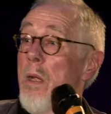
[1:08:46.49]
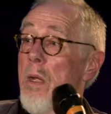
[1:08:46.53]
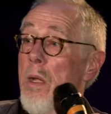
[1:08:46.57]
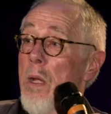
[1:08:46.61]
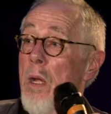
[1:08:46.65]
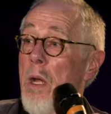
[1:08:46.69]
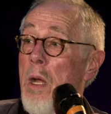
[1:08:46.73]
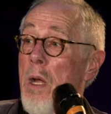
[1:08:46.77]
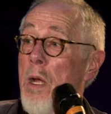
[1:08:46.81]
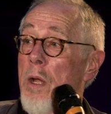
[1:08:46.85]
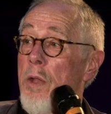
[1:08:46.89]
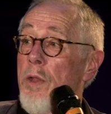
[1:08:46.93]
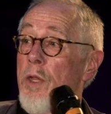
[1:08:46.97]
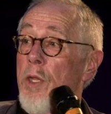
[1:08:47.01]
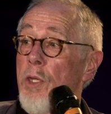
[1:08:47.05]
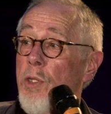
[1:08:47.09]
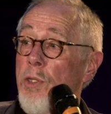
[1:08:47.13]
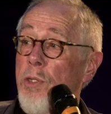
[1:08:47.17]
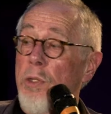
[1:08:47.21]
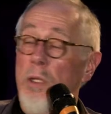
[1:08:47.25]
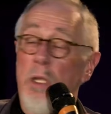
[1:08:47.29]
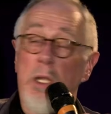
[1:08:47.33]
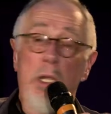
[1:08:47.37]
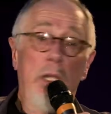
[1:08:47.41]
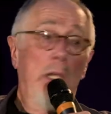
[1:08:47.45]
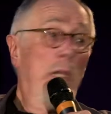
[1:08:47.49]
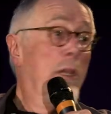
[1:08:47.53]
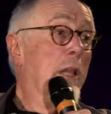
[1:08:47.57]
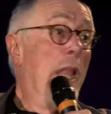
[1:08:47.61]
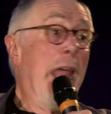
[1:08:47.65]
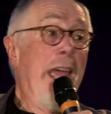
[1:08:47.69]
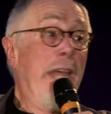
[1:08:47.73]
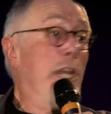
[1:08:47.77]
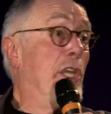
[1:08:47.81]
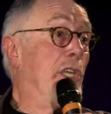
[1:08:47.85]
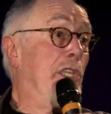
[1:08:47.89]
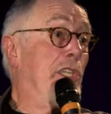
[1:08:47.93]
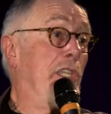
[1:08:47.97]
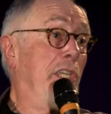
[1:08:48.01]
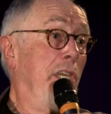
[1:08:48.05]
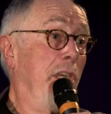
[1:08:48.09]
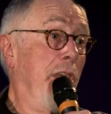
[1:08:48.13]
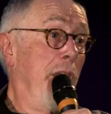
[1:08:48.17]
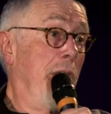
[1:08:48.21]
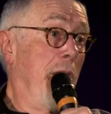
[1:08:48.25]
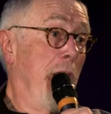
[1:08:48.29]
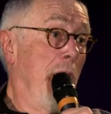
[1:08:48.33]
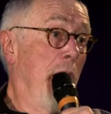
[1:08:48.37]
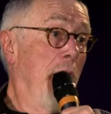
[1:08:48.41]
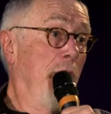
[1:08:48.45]
the
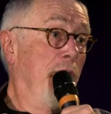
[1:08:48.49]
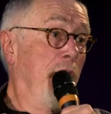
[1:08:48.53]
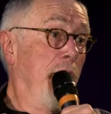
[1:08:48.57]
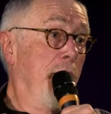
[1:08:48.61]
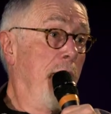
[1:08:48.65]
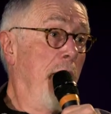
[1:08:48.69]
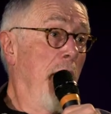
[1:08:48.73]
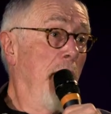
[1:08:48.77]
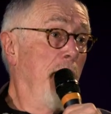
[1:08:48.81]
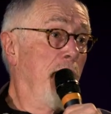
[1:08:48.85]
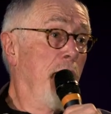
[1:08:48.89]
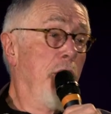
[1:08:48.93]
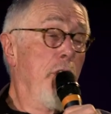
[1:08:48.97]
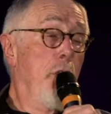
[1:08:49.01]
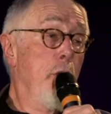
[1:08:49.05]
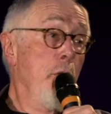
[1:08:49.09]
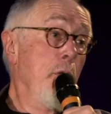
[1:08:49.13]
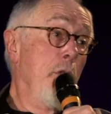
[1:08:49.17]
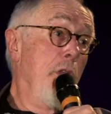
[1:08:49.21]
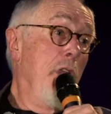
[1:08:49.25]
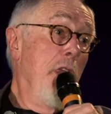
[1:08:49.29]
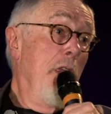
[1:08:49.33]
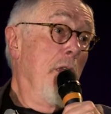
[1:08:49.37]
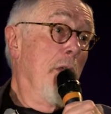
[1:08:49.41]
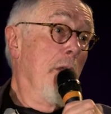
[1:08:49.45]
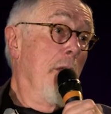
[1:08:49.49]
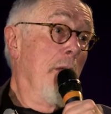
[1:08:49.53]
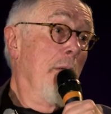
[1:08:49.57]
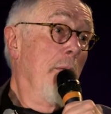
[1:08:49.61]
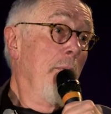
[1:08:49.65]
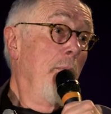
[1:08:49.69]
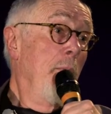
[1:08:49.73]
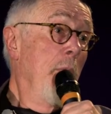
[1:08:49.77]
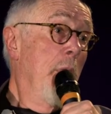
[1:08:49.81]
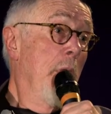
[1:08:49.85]
legacy of the New Deal.